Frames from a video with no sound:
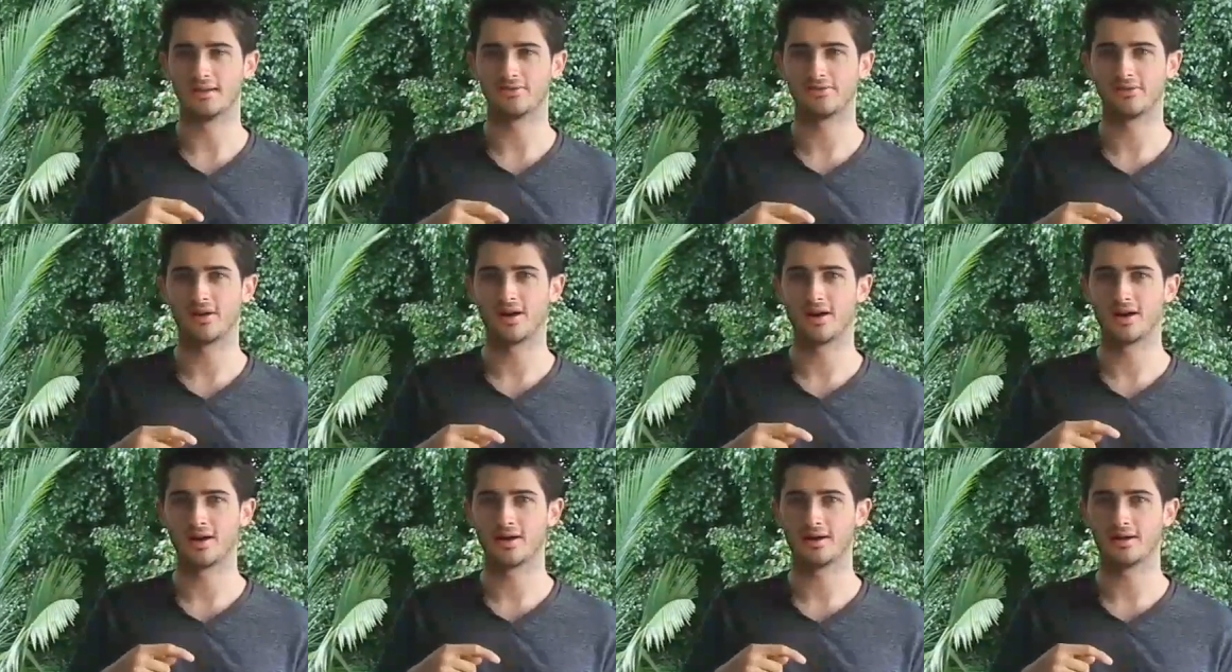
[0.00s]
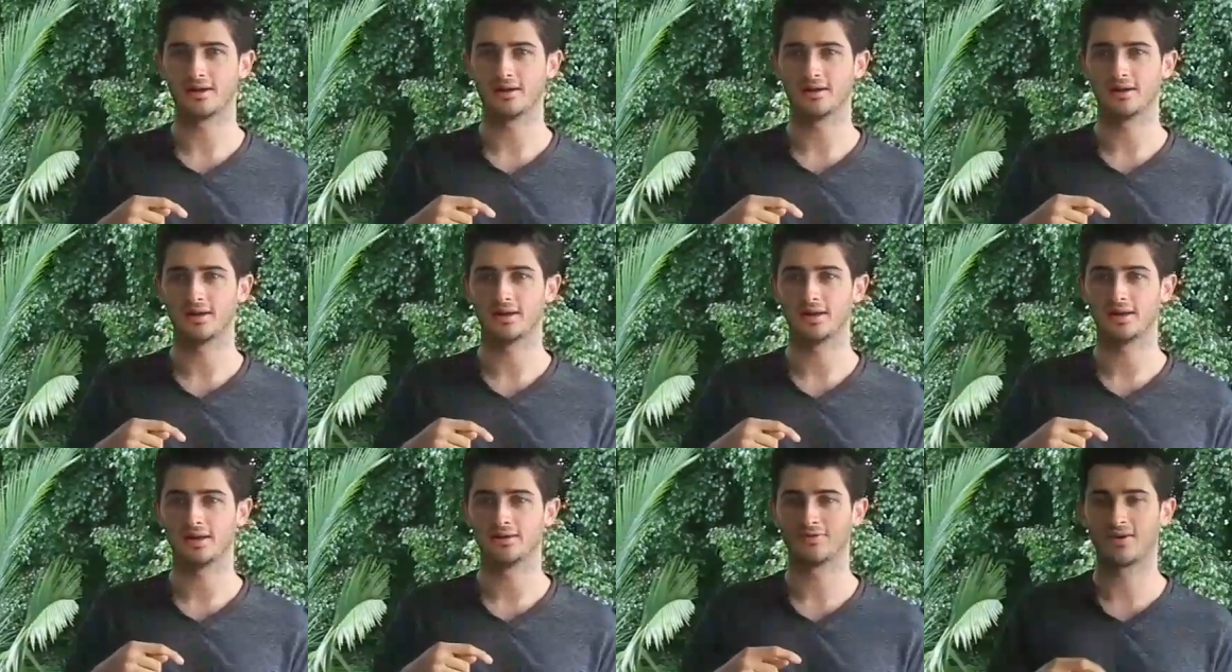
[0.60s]
if I
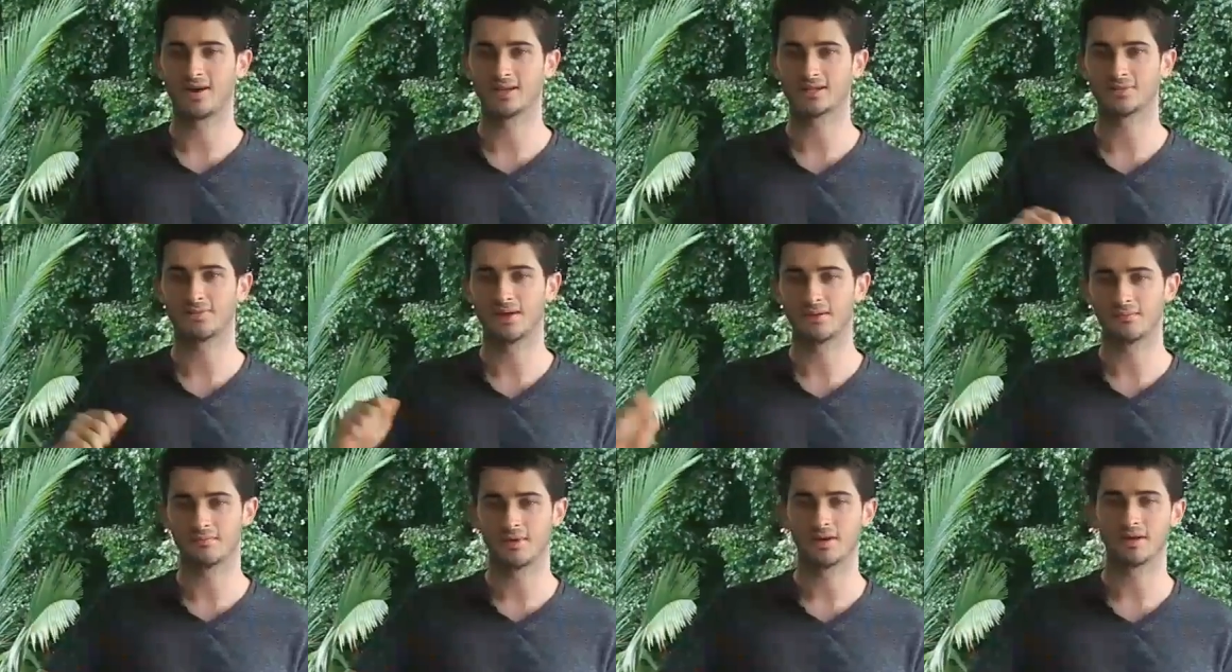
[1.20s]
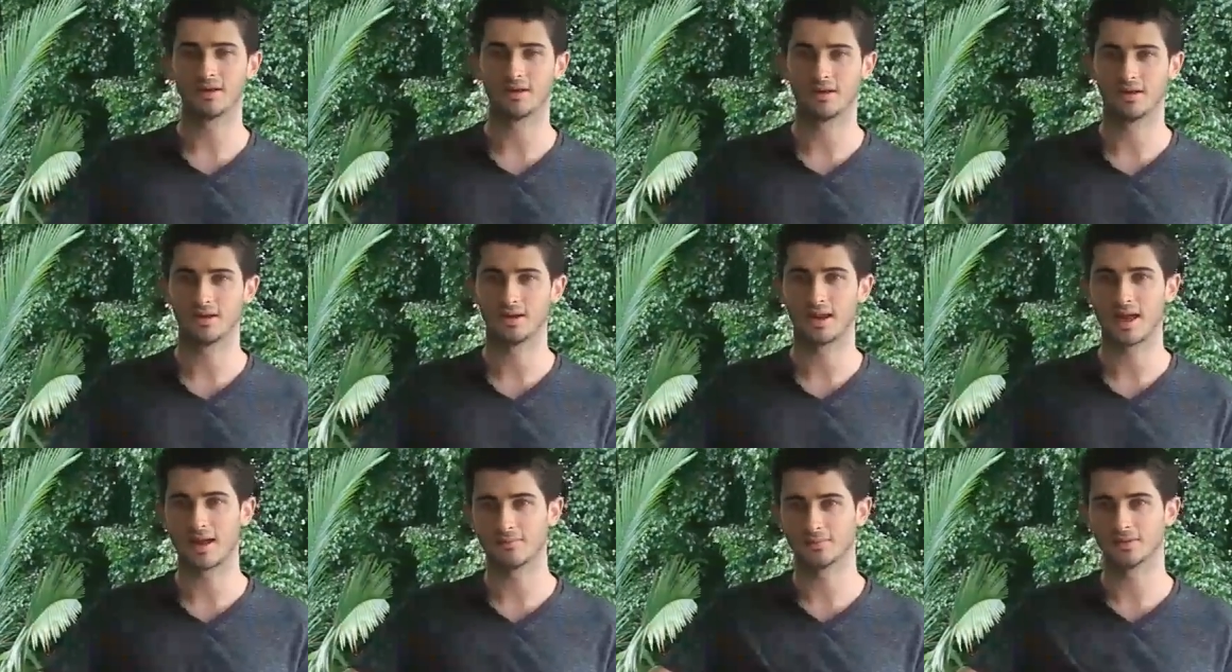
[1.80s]
spend money
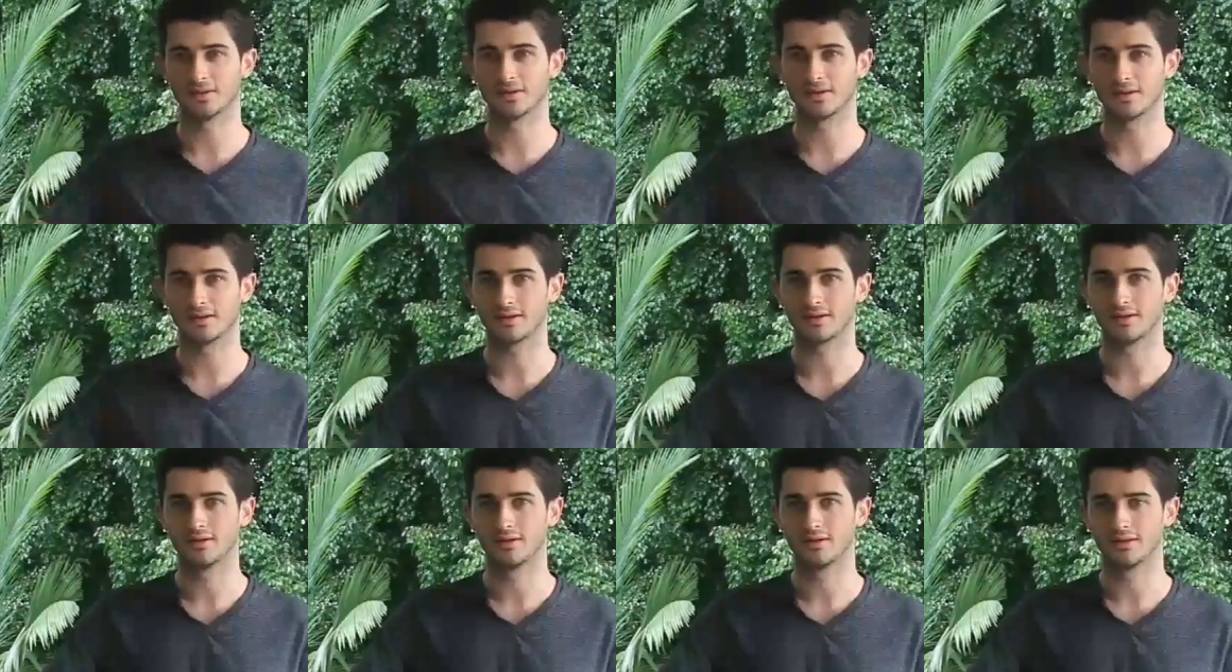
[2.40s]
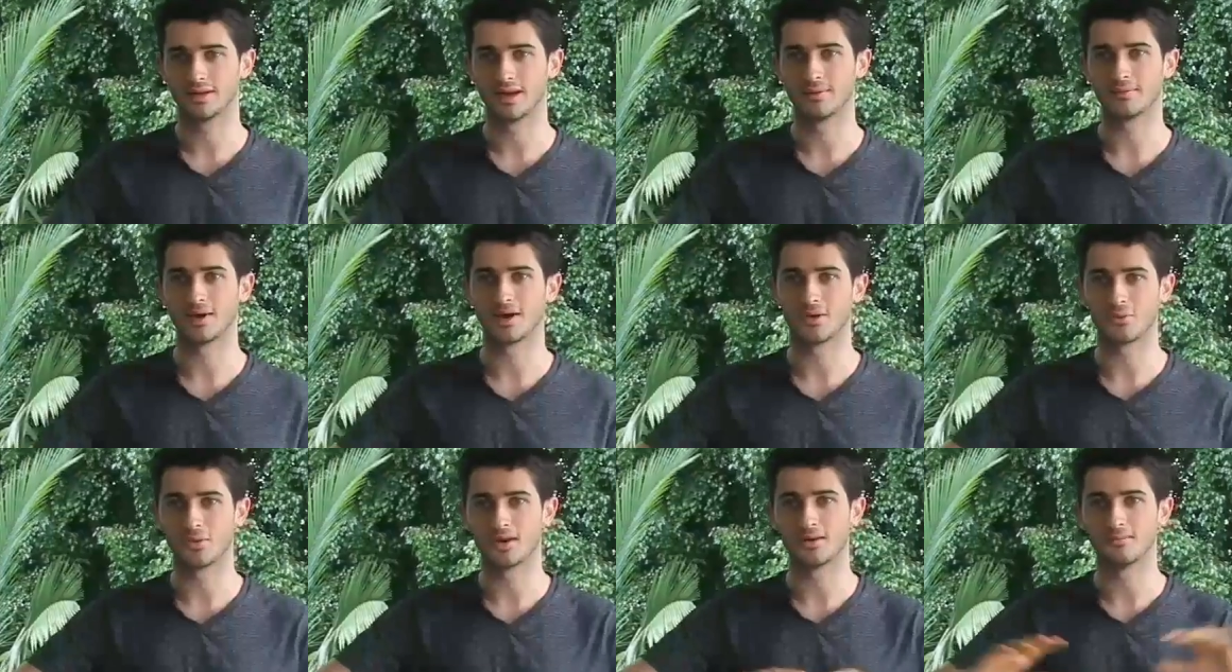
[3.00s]
gambling, then I'm
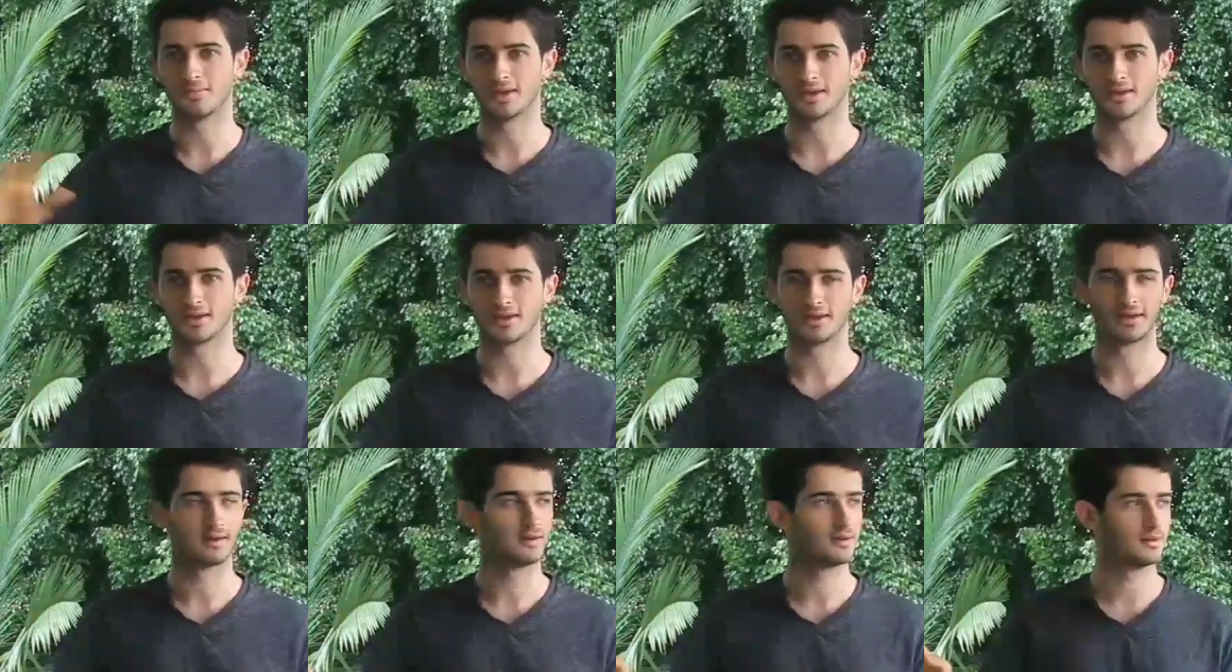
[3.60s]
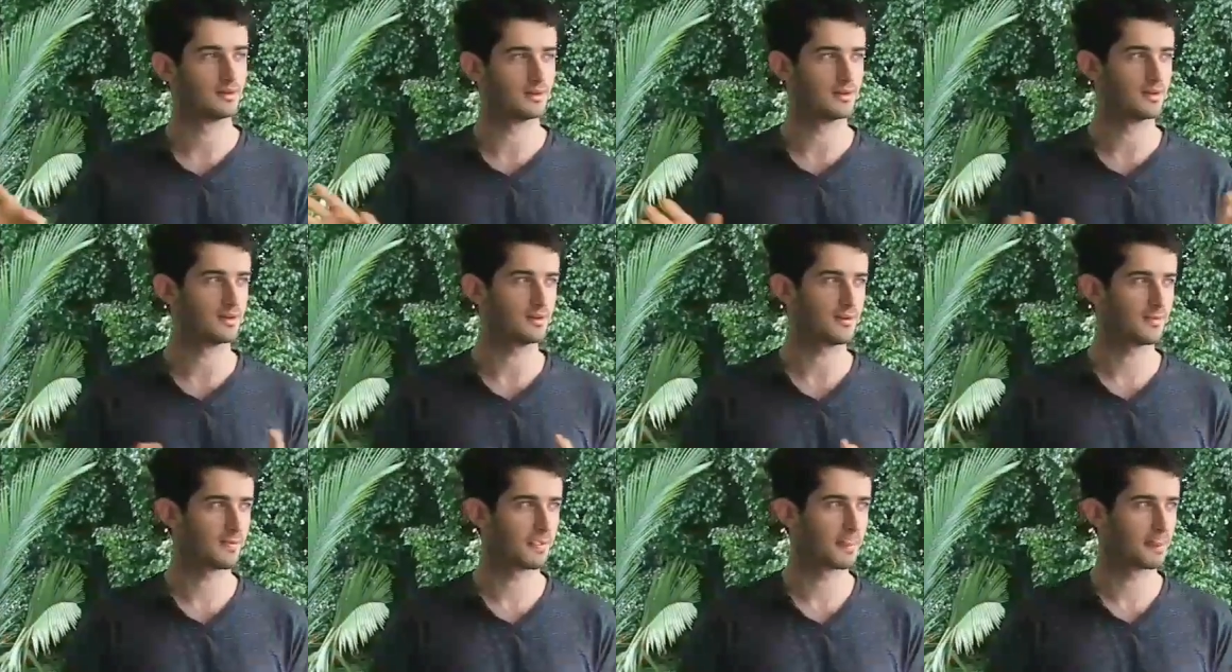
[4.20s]
going to win it big, you know.